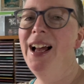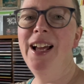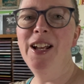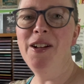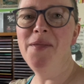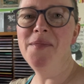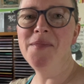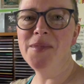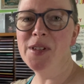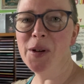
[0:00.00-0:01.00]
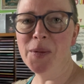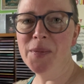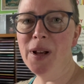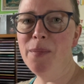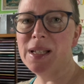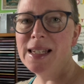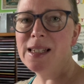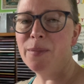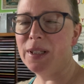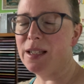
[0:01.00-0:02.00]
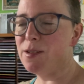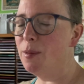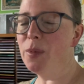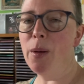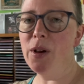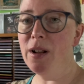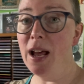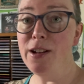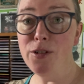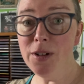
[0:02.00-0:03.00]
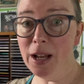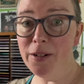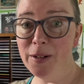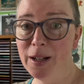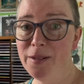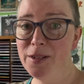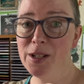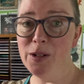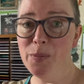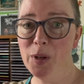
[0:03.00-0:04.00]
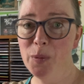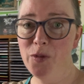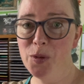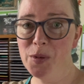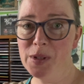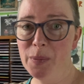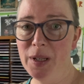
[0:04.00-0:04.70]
So I'm missing some things. So I do now know how to pop photos up